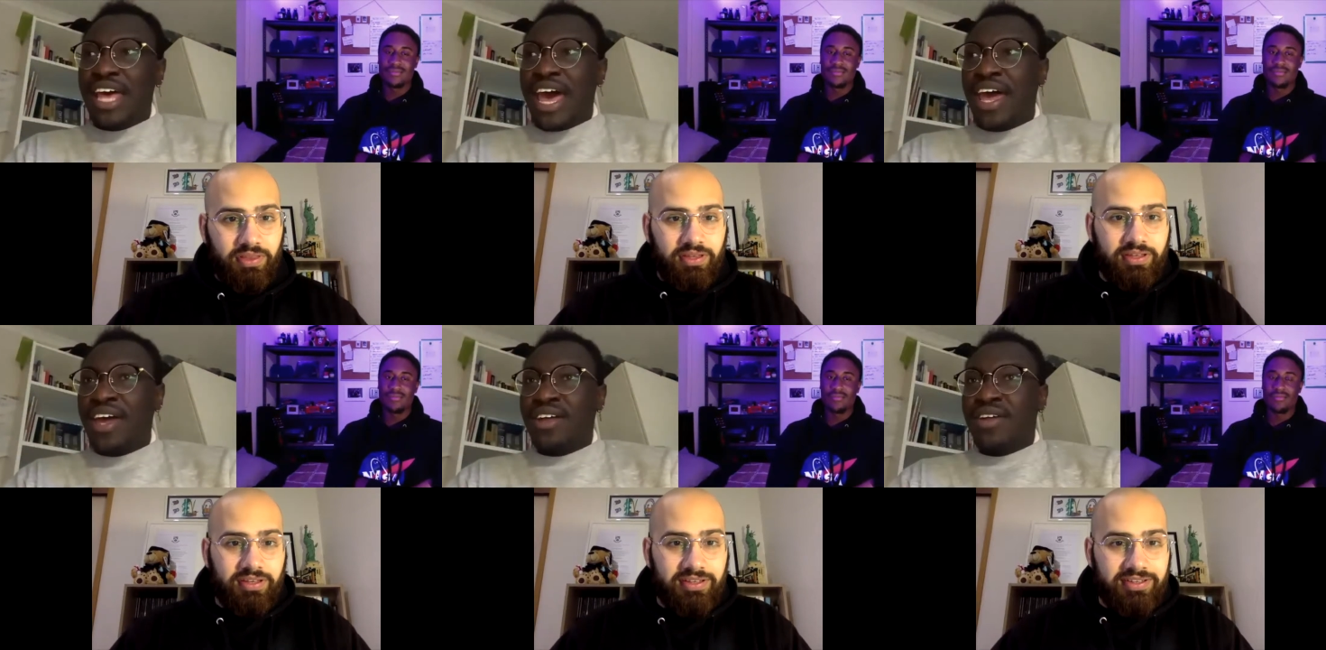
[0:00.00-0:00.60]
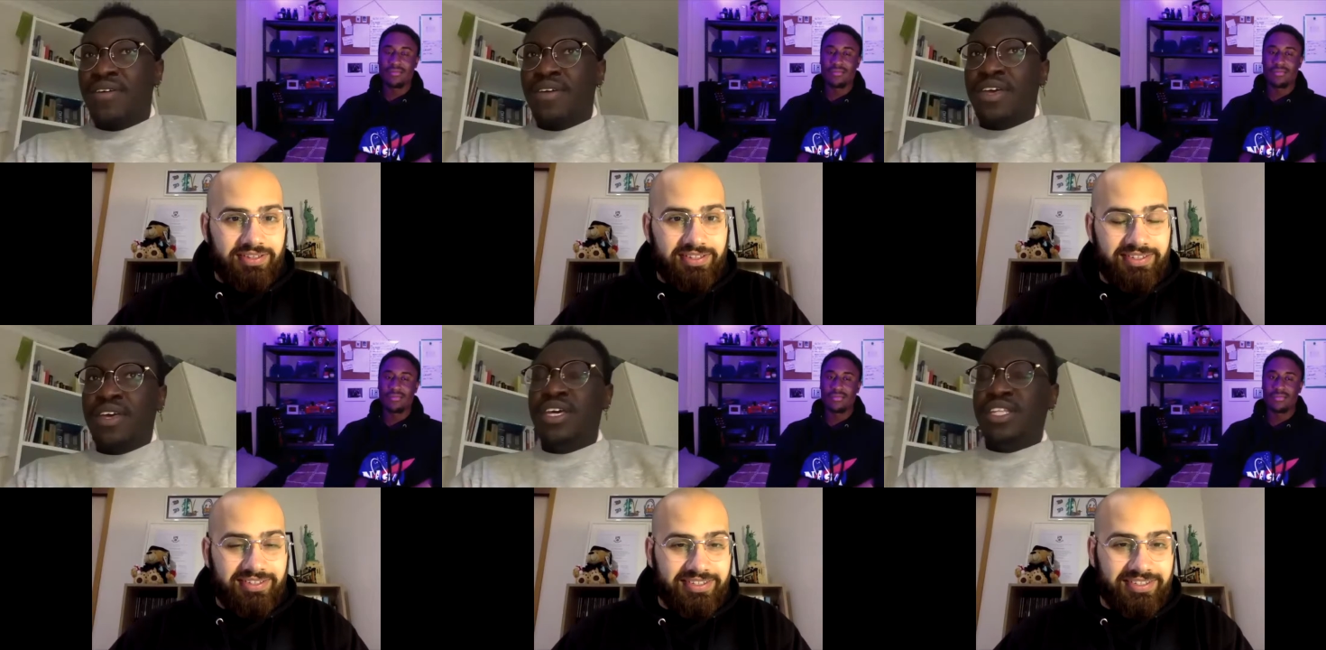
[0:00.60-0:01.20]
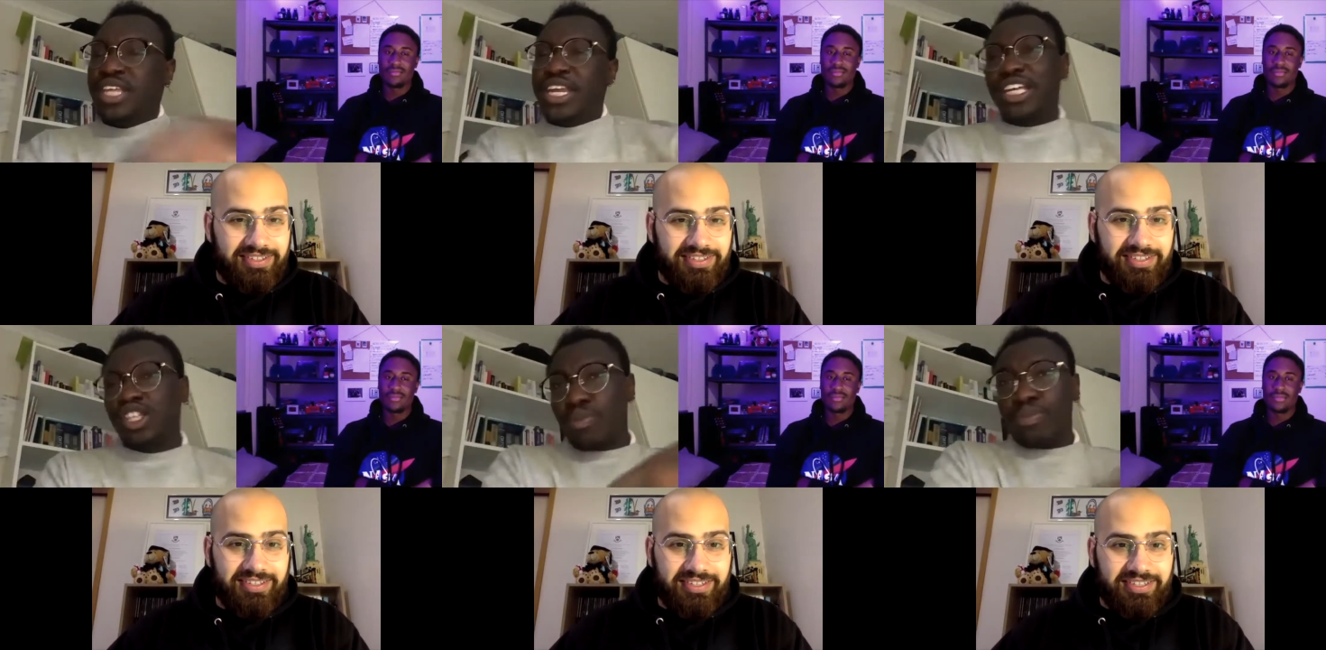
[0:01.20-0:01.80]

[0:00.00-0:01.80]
Speaker 1: that he didn't get the